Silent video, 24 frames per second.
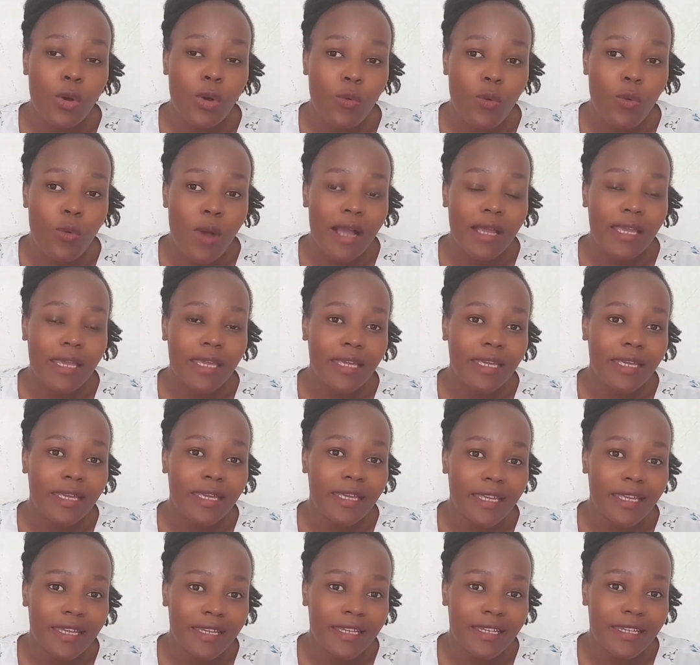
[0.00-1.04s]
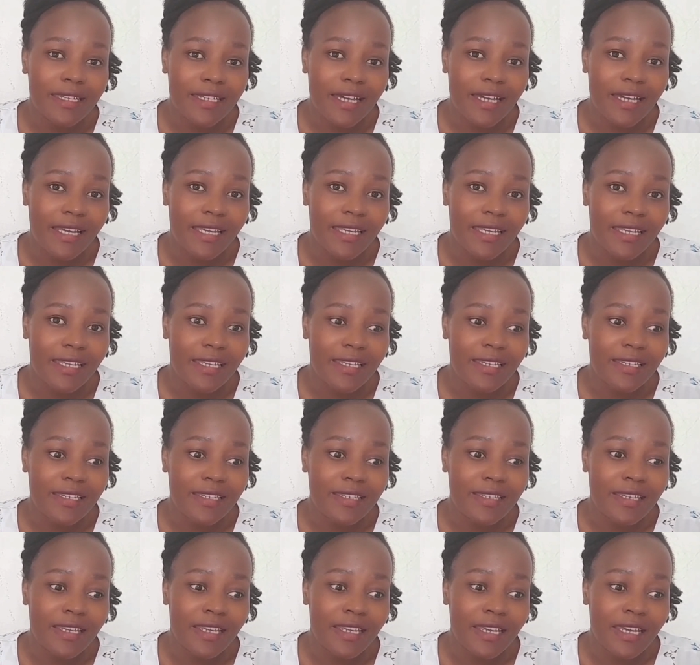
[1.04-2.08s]
working here in Turkey
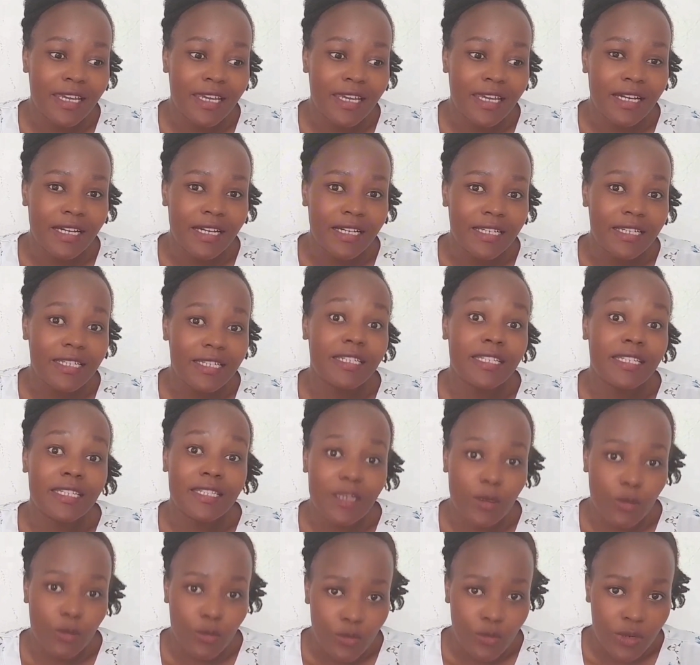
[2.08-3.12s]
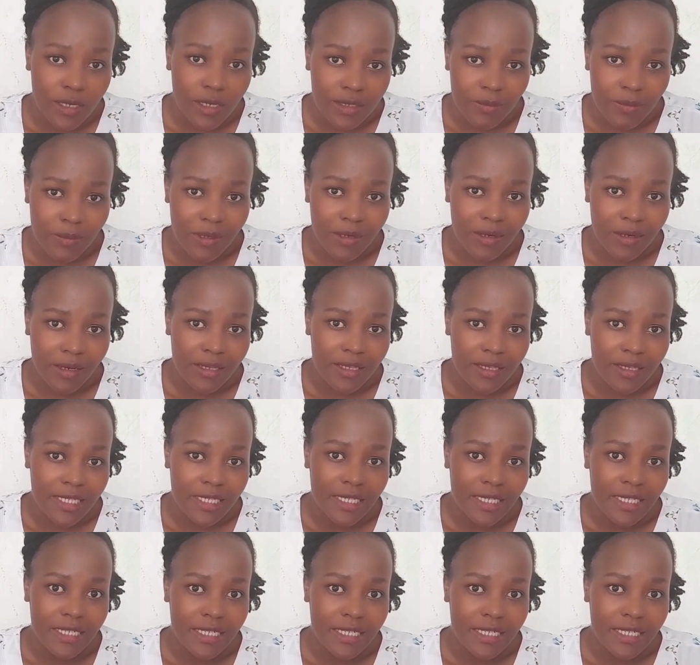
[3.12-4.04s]
is a good experience.